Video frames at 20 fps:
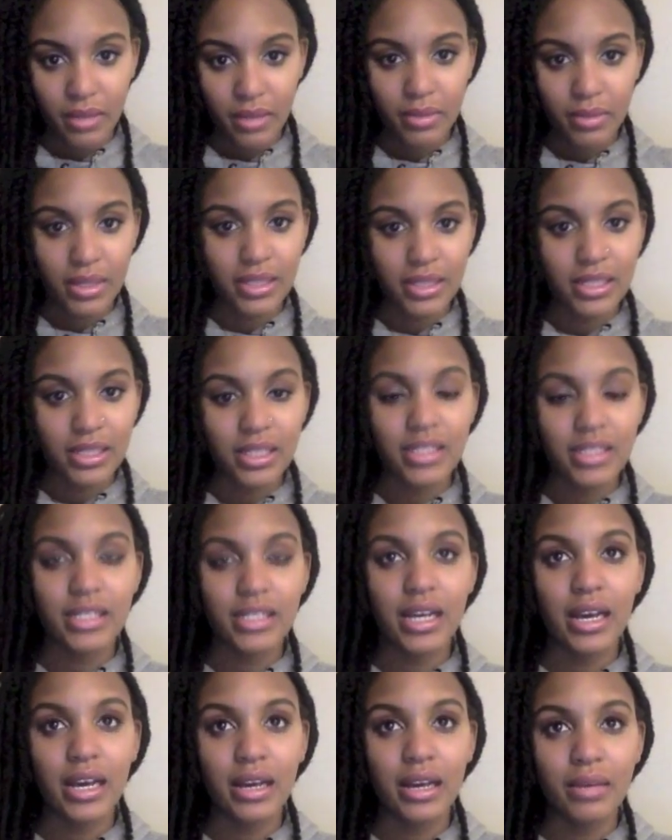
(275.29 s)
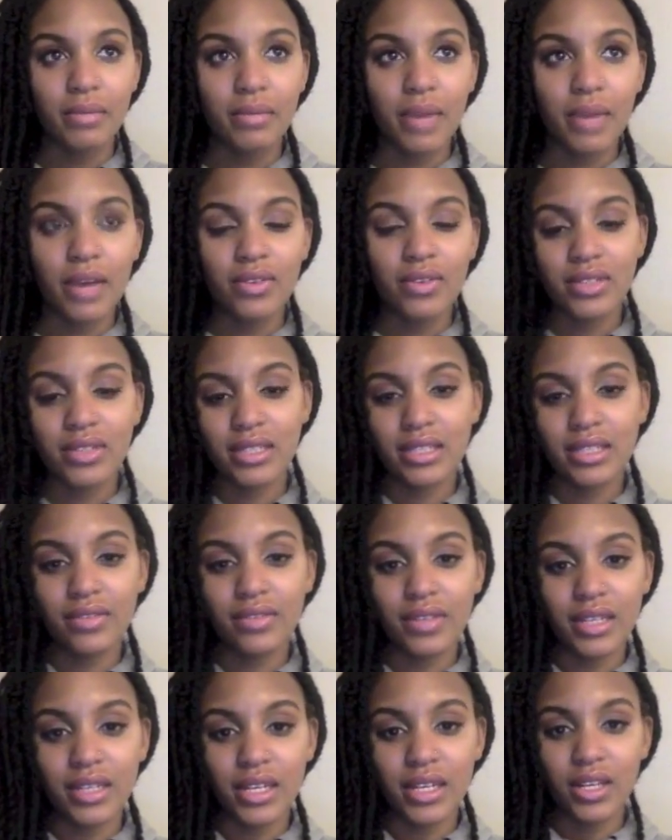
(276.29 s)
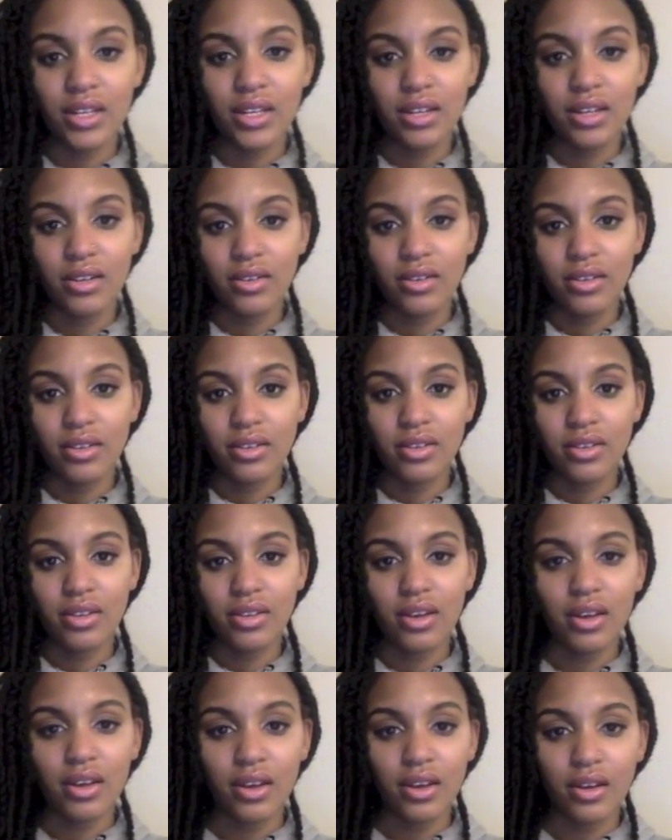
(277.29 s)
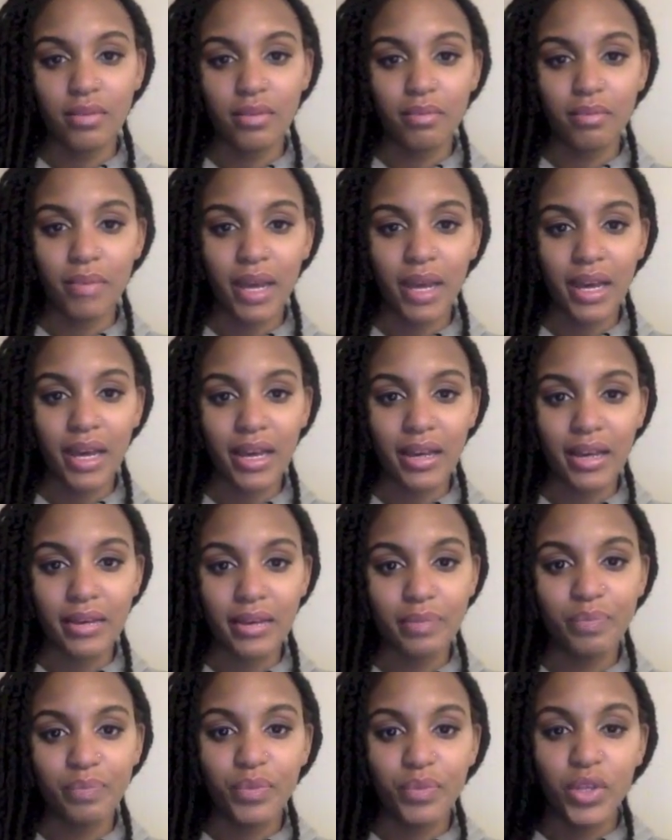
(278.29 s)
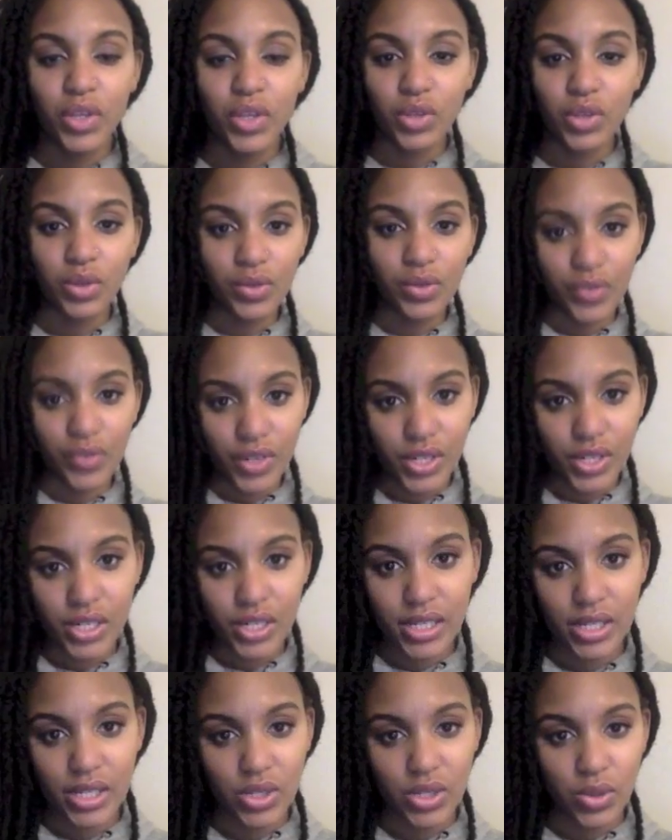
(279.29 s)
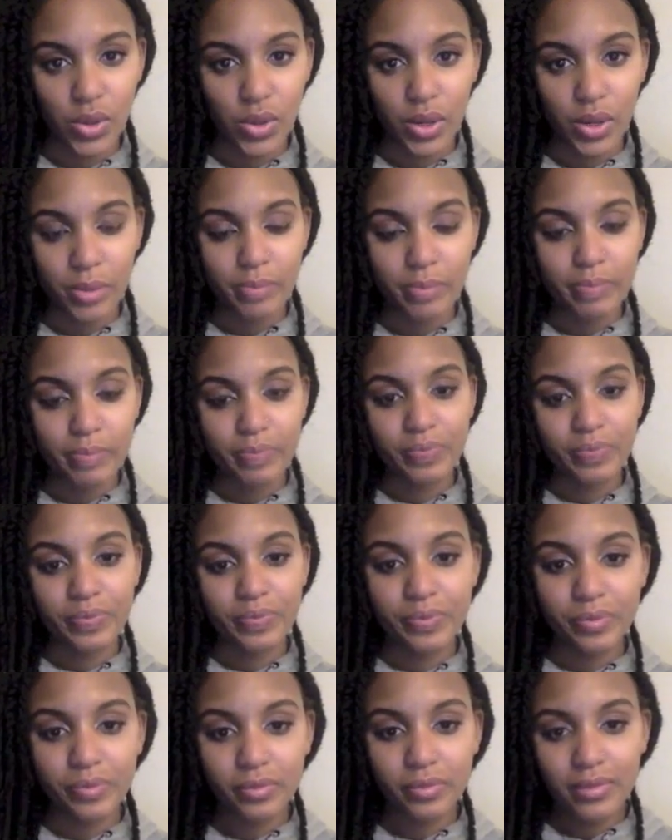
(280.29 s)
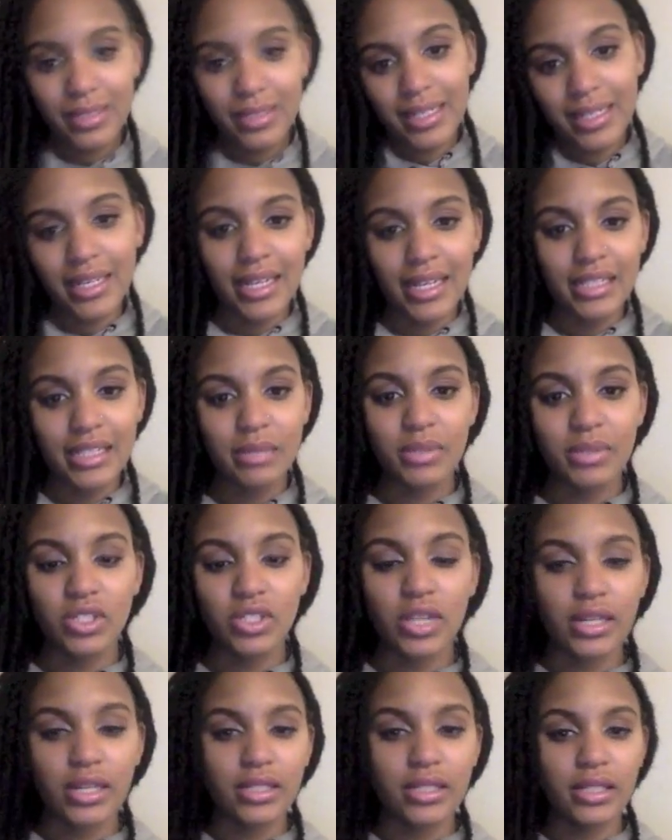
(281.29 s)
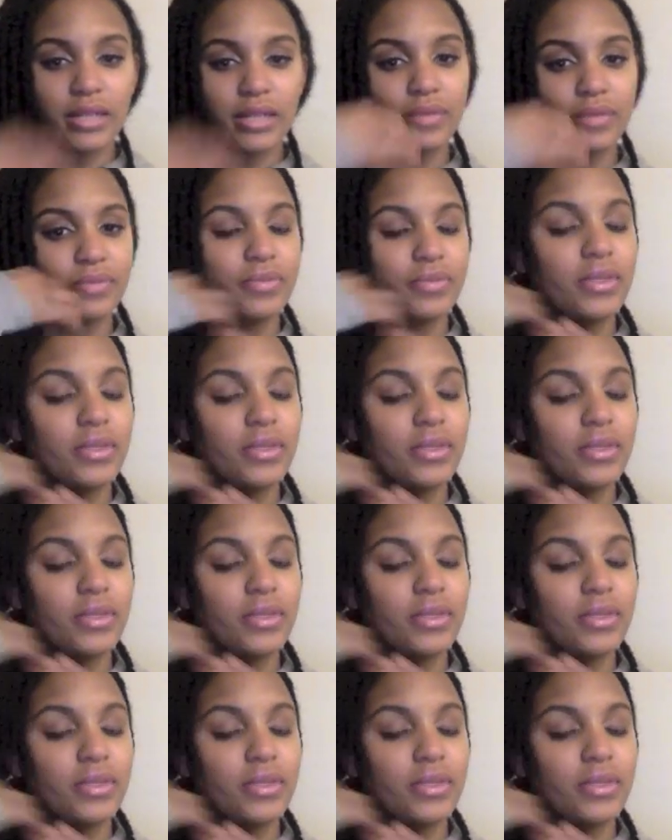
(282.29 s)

Because at the time I was living in my university dorm, and he had to be checked in.